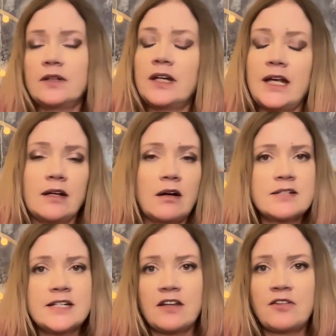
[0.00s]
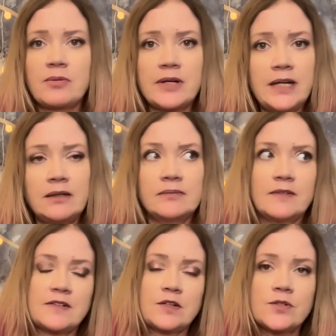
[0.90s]
again, on day 3,
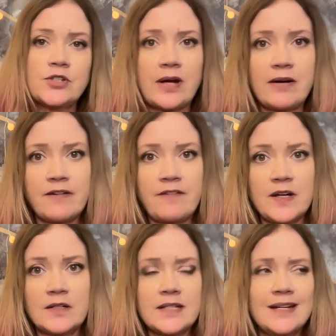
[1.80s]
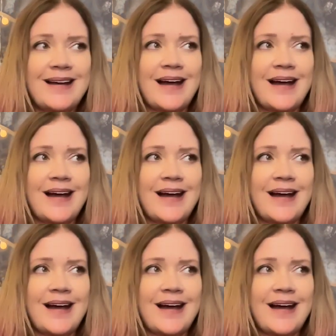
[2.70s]
I told you how I felt.